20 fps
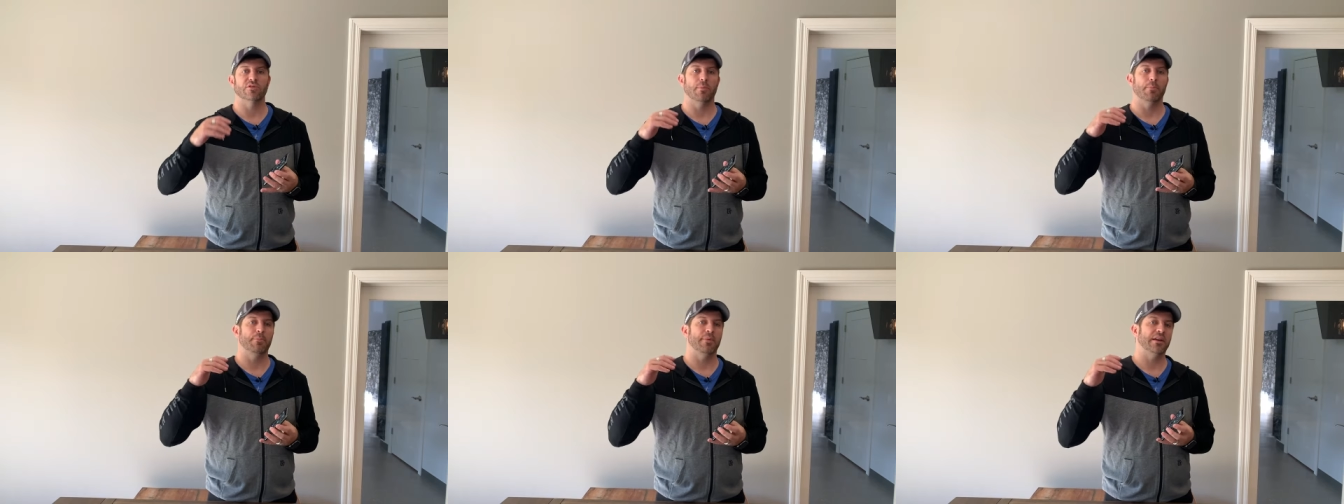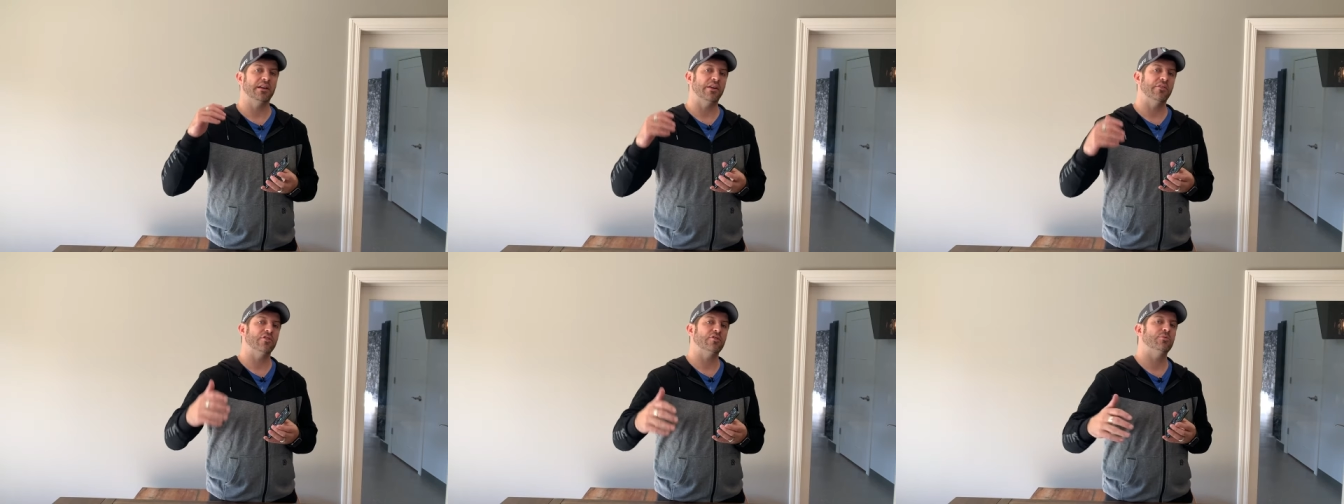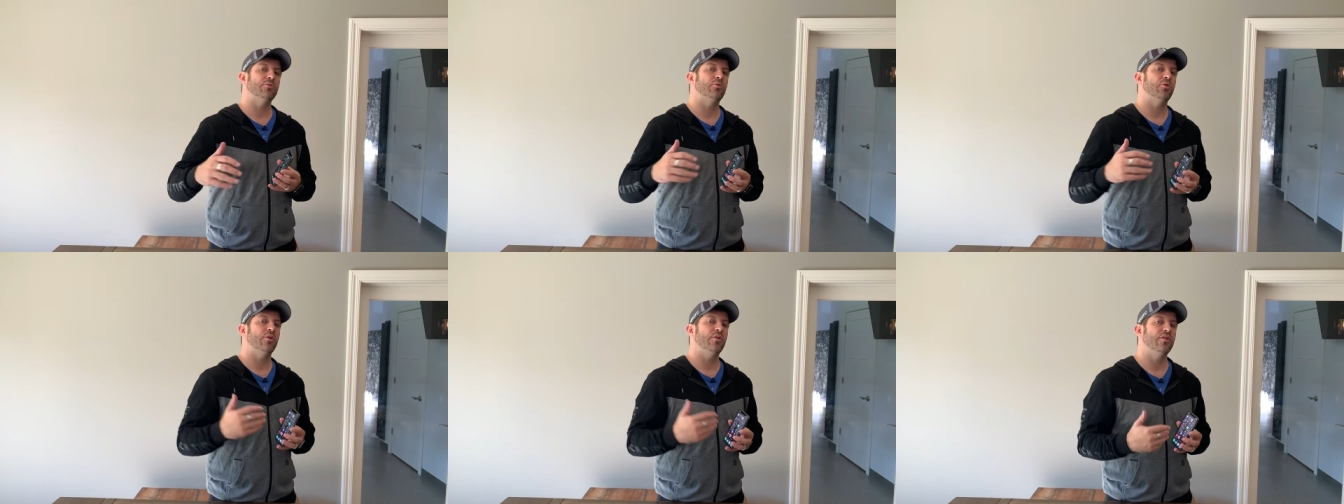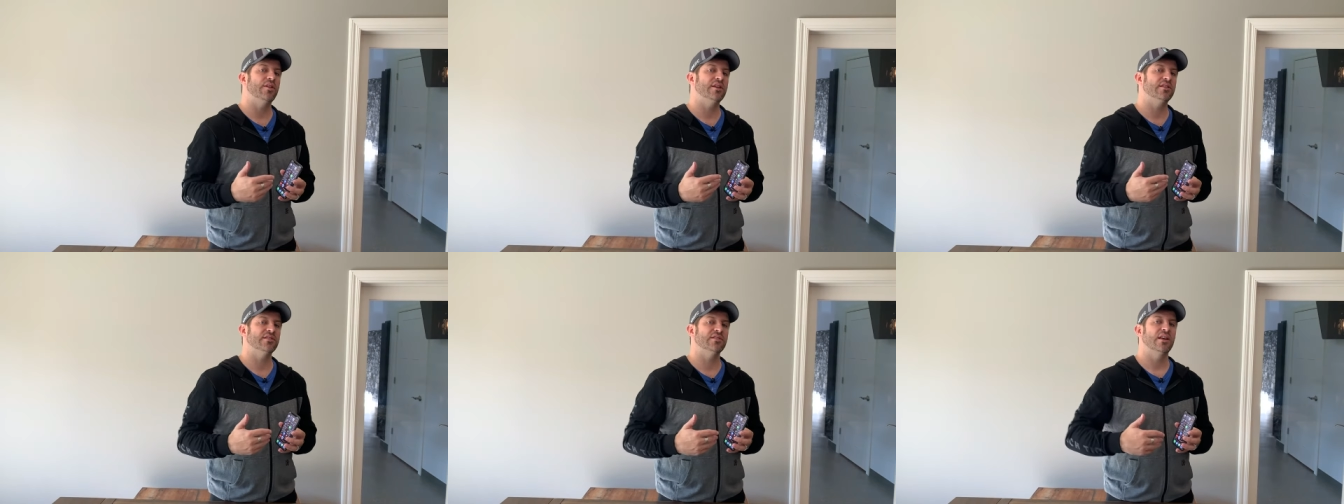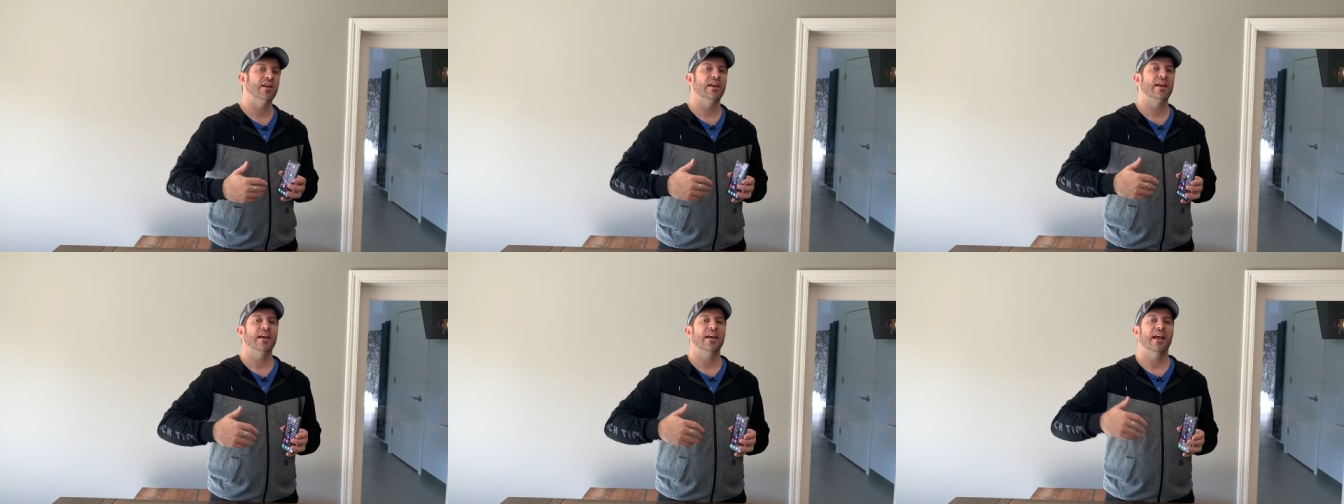a big difference between this
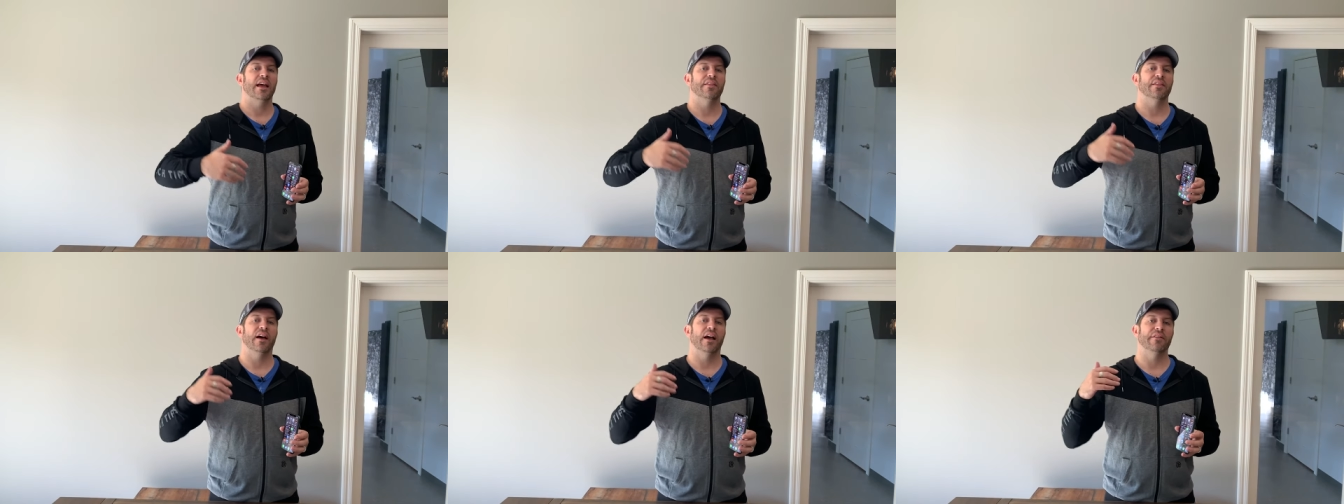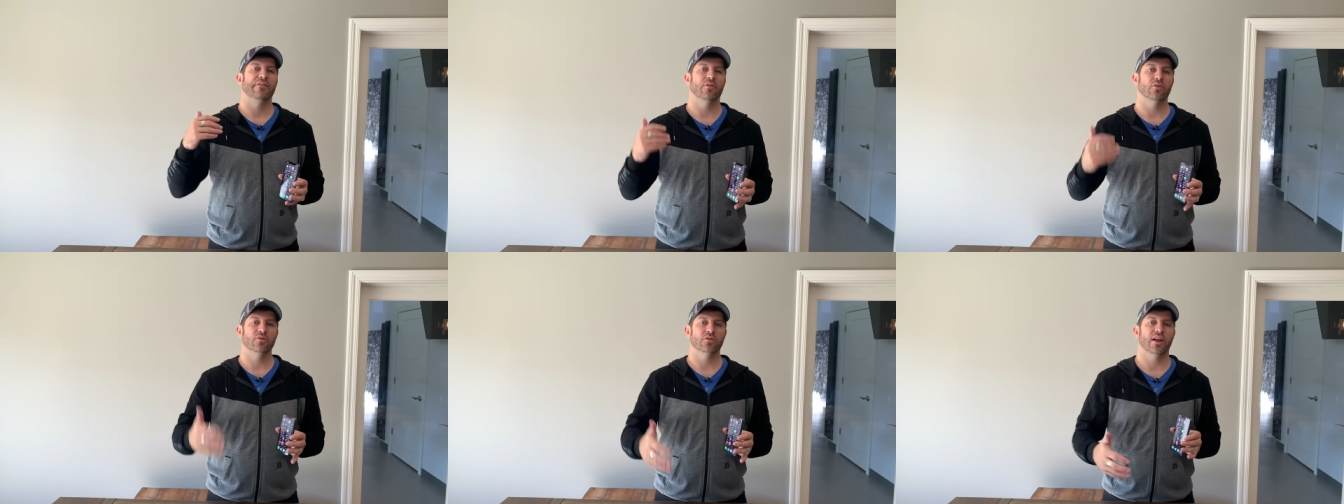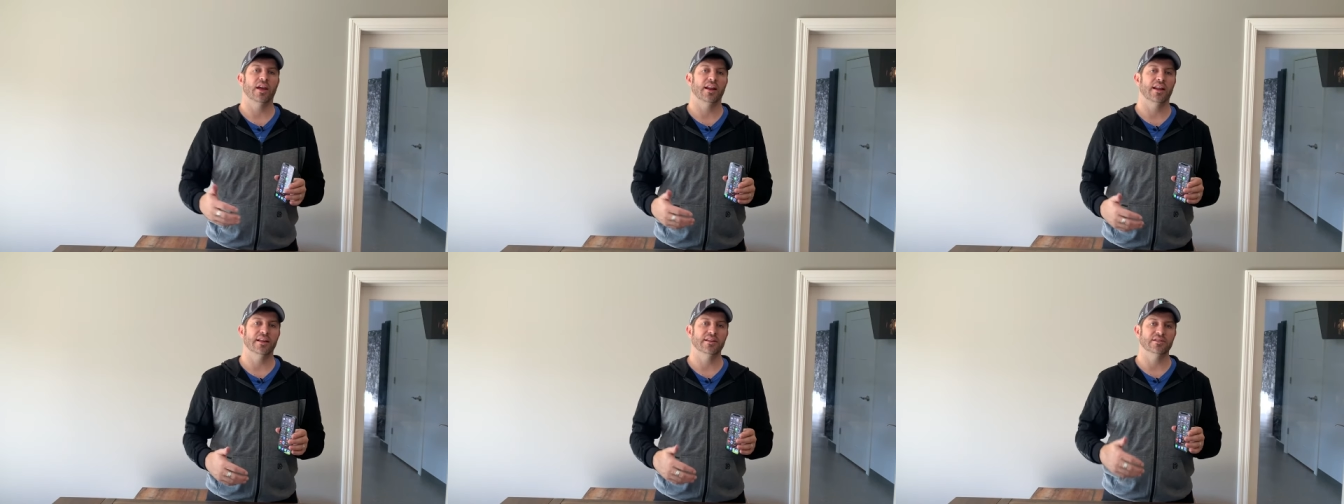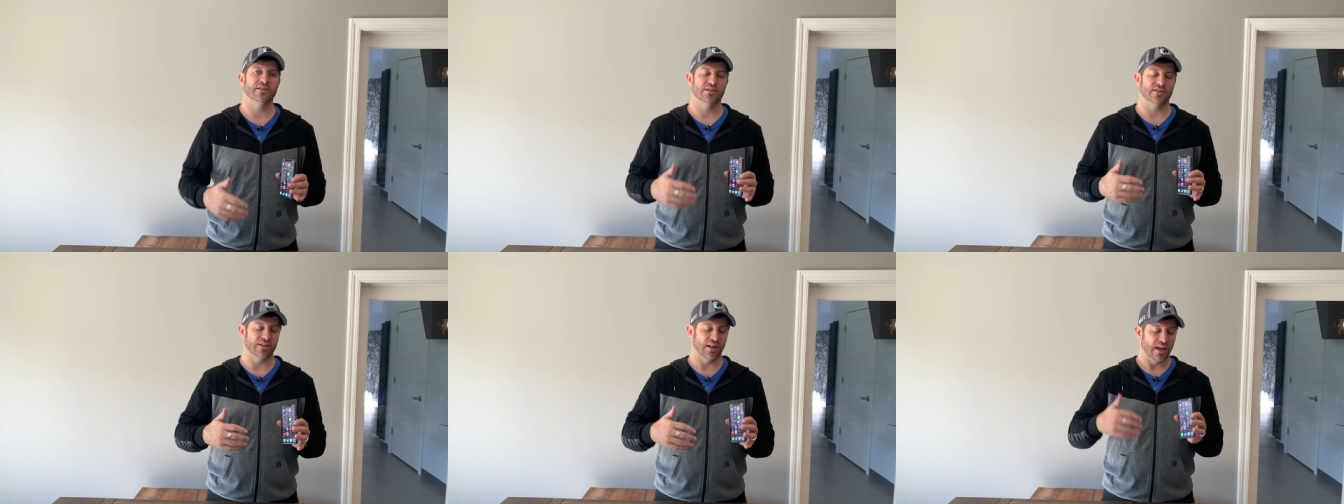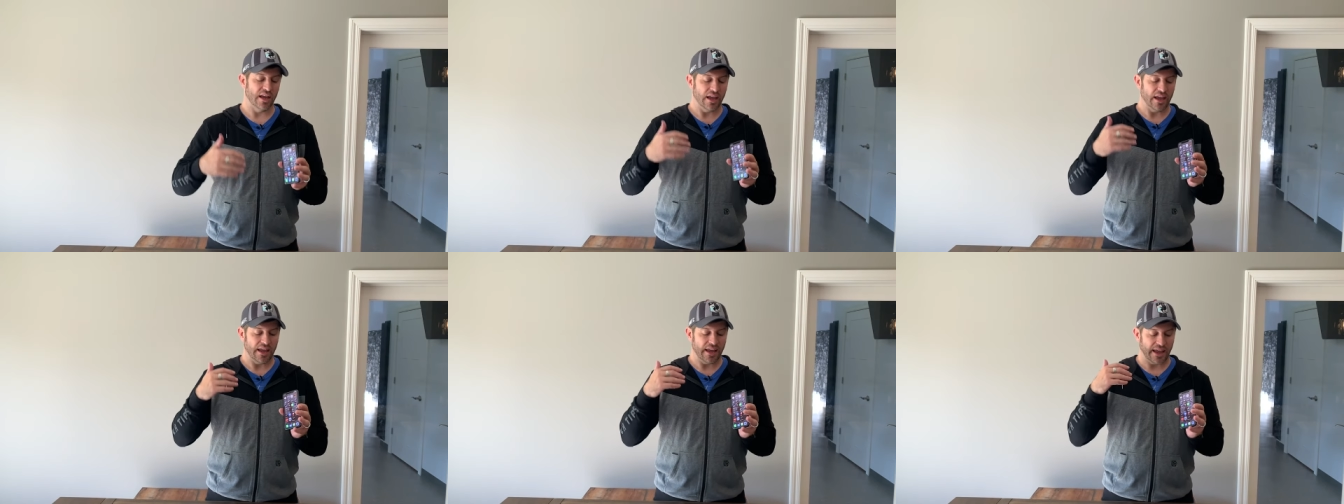and the iPhone XS, is
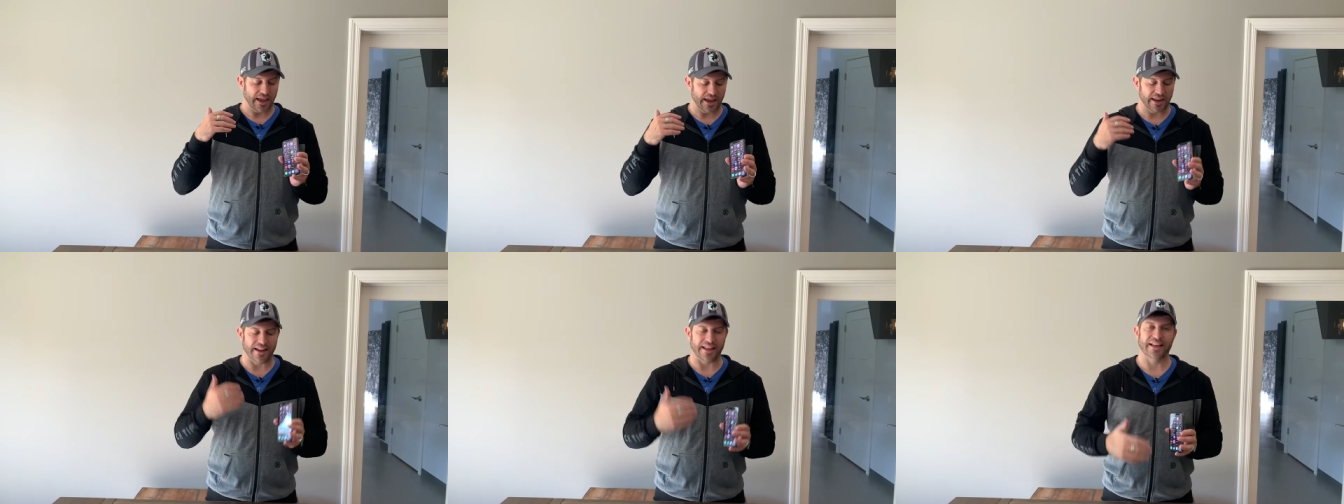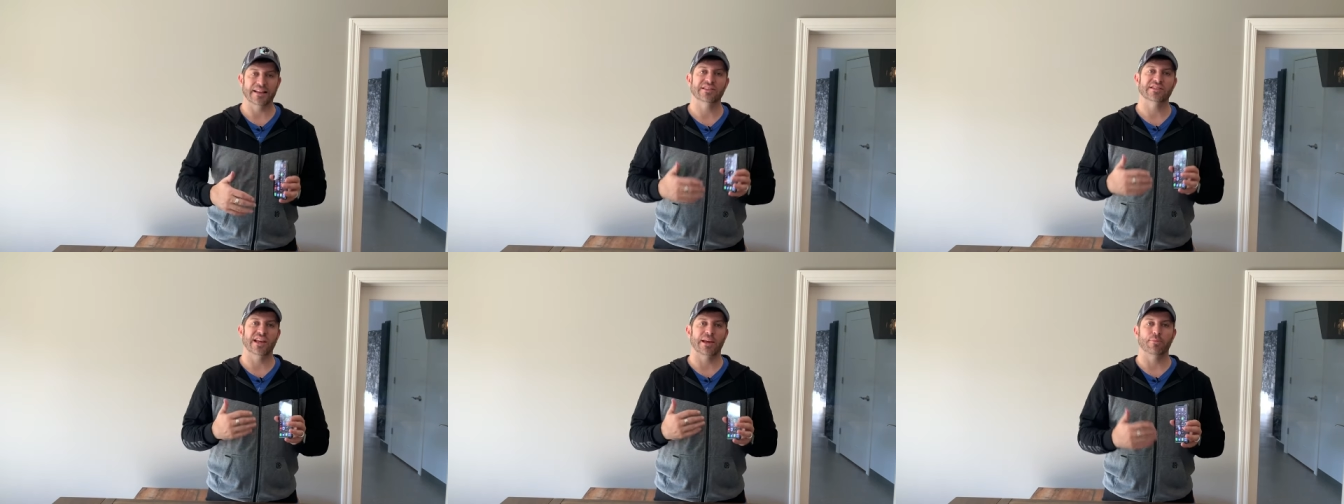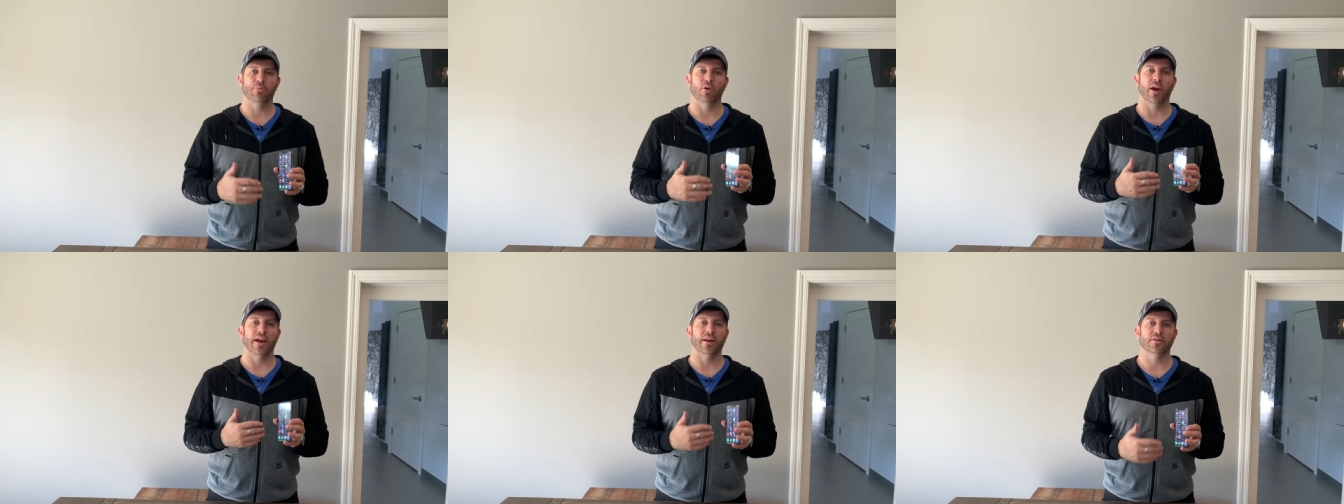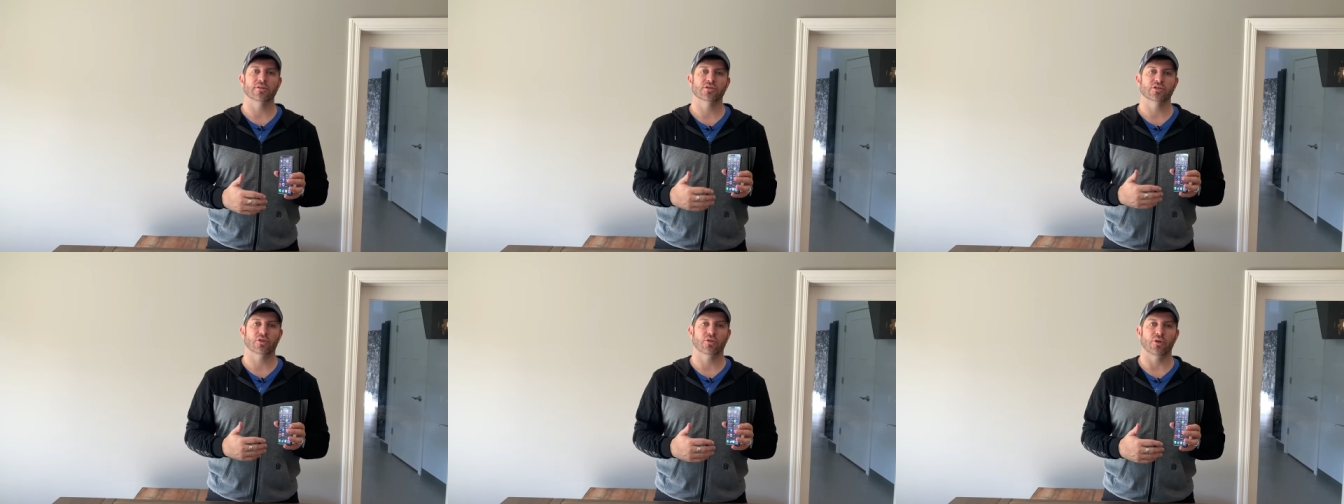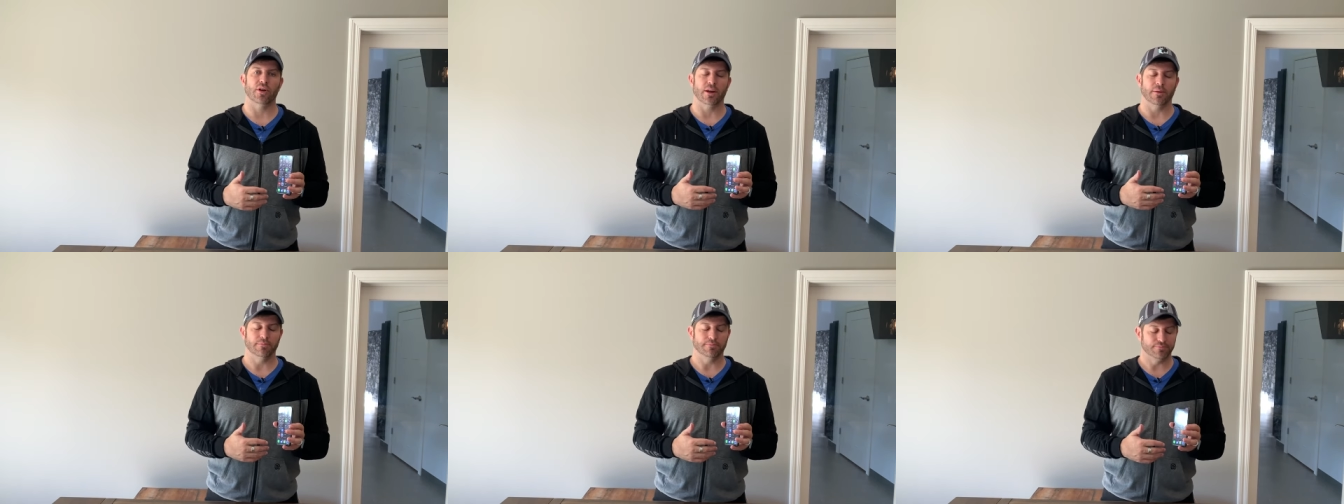it is a brighter
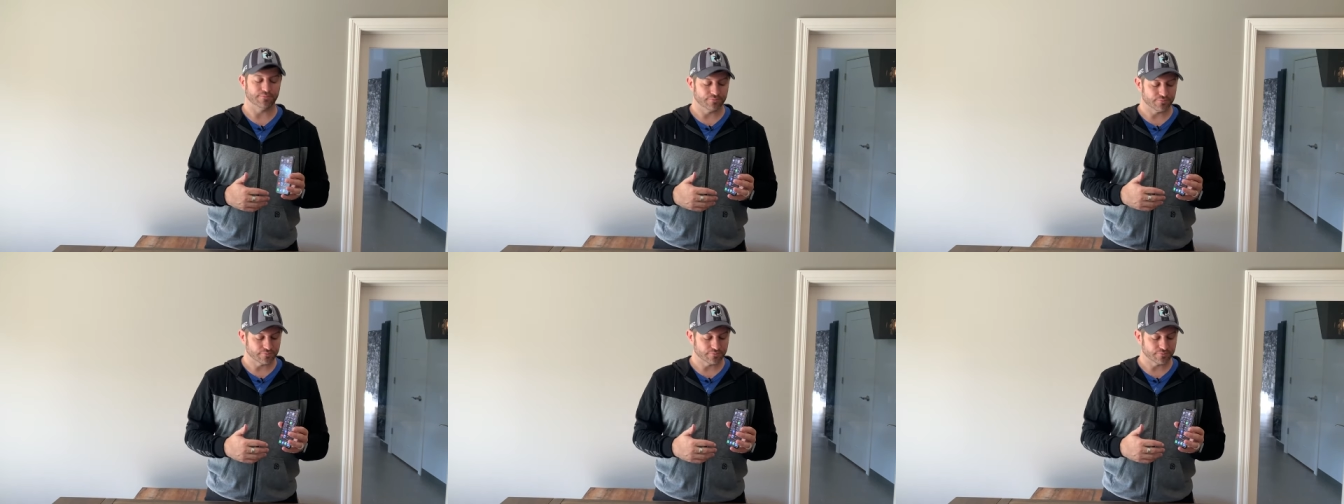screen.